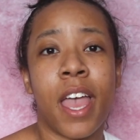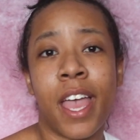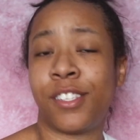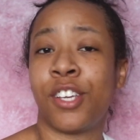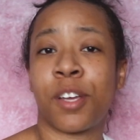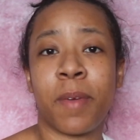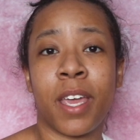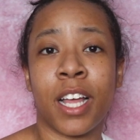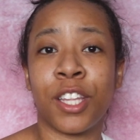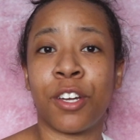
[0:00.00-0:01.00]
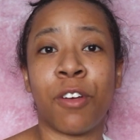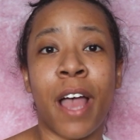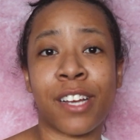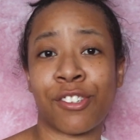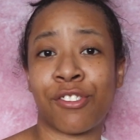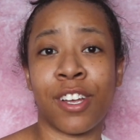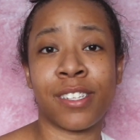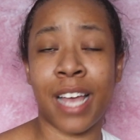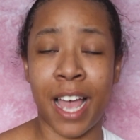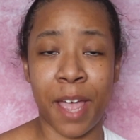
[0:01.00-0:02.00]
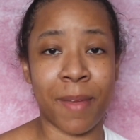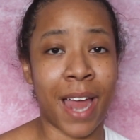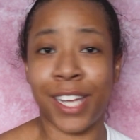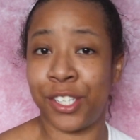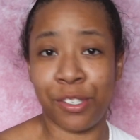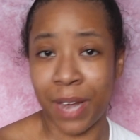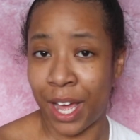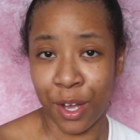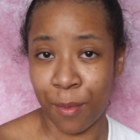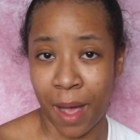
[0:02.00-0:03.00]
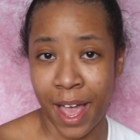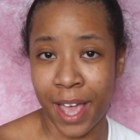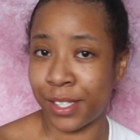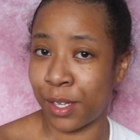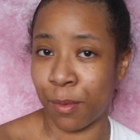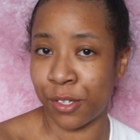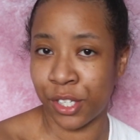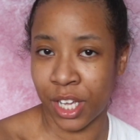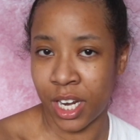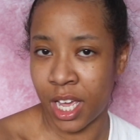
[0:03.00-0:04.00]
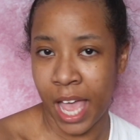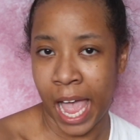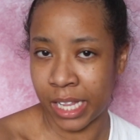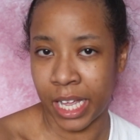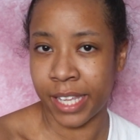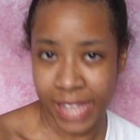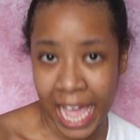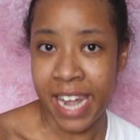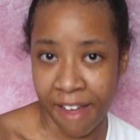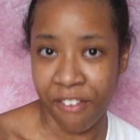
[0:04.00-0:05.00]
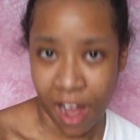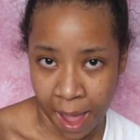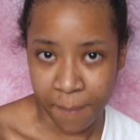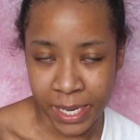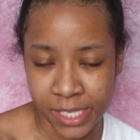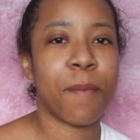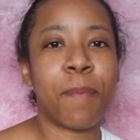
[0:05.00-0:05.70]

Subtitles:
it took me a little extra time. I do not know why, so we're just gonna act like that never happened.